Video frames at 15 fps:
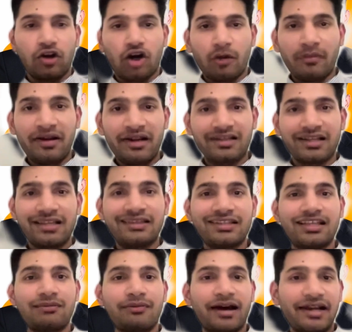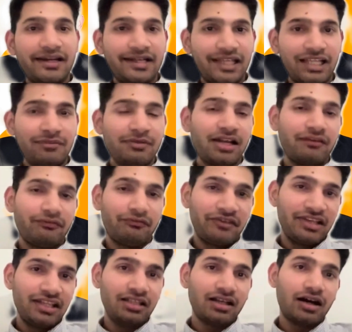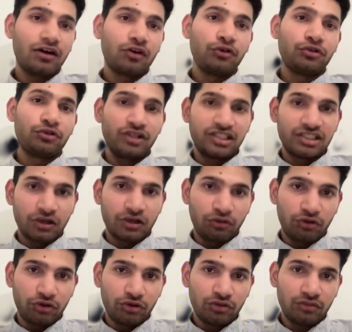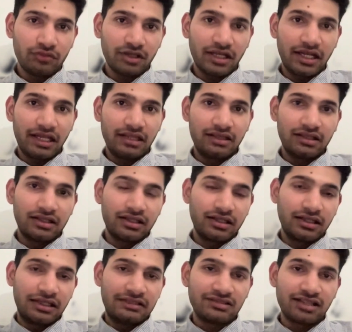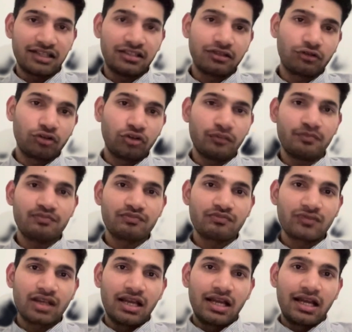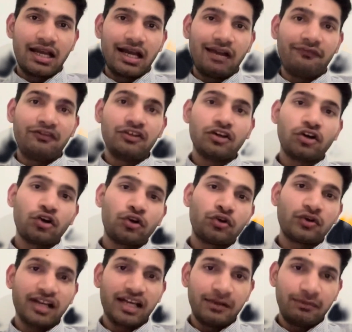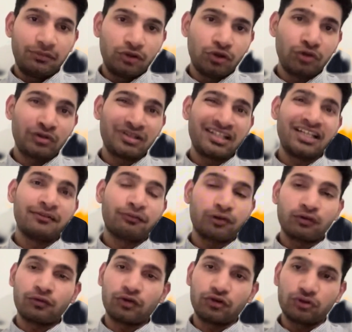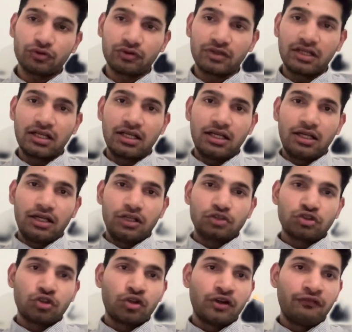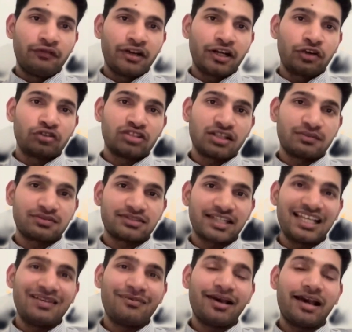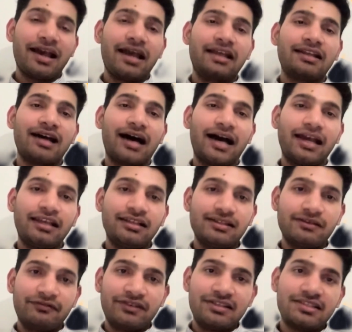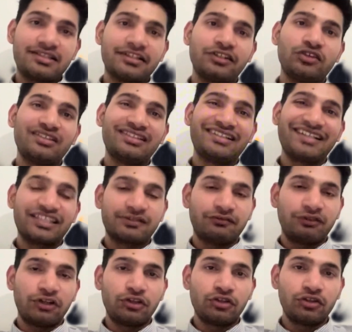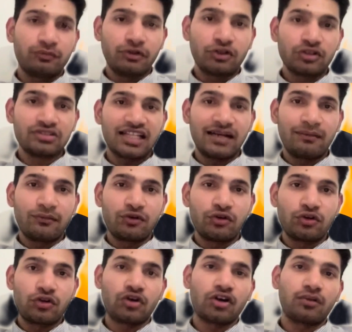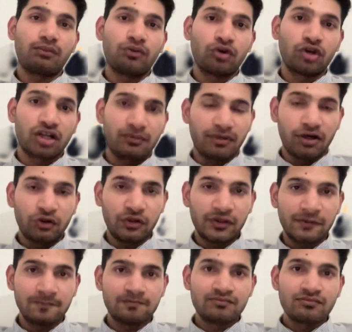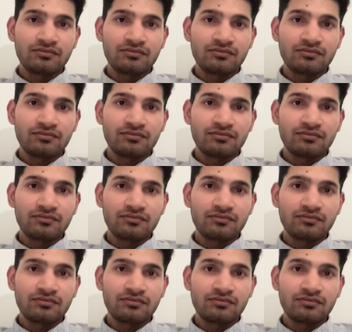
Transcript: Comment, and then my team and we are going to reach out to you in the insider group, and we are going to help you to create a portfolio. So don't forget to subscribe, and I will see you in the next video, because I am going to talk more about